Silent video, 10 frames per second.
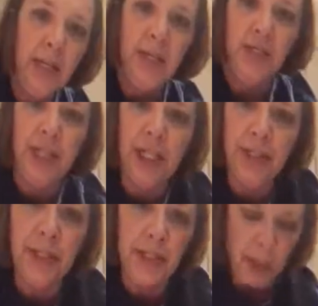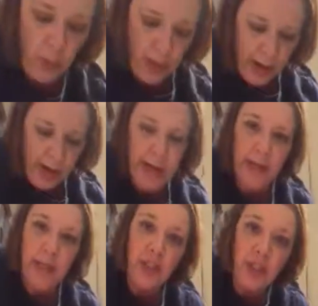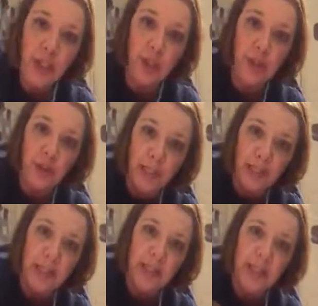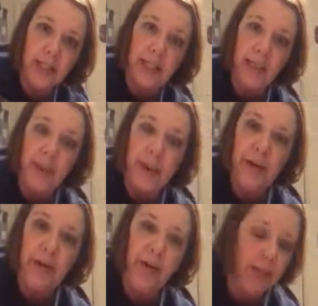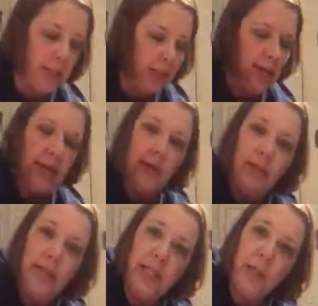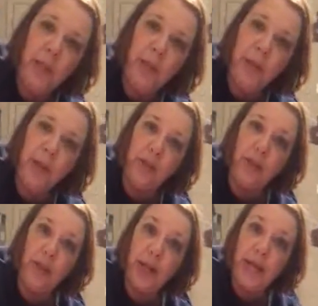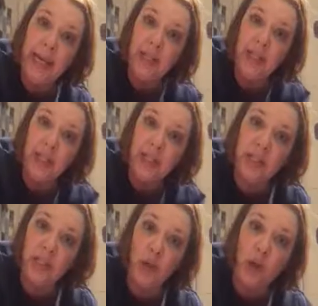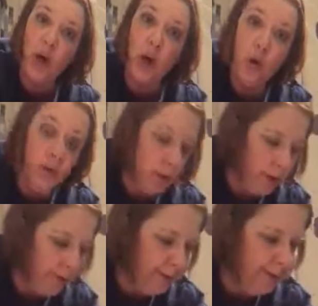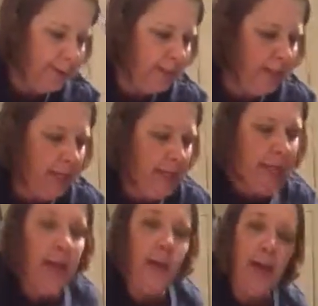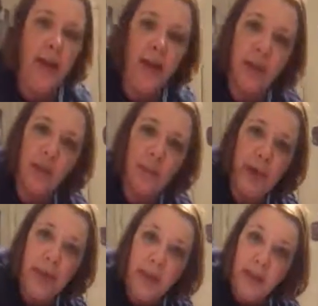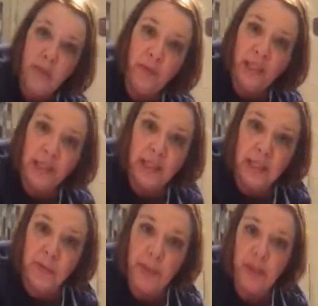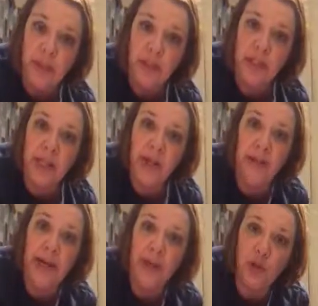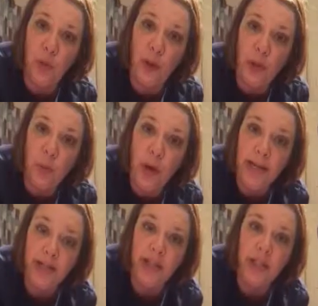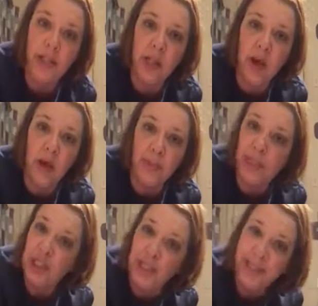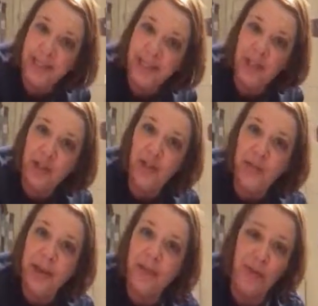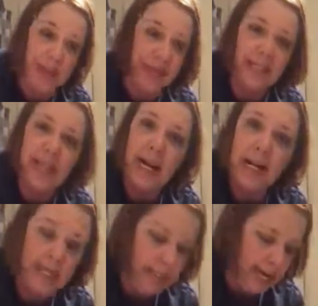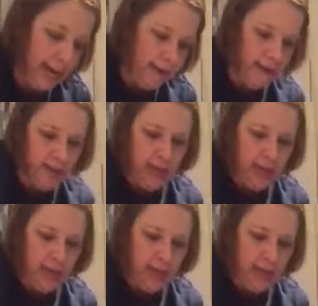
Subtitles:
So Sheldon is wearing children's suspenders. These would be 30 inches or over. They also make infant suspenders that are about 21 inches long, but Sheldon is too big for that size now.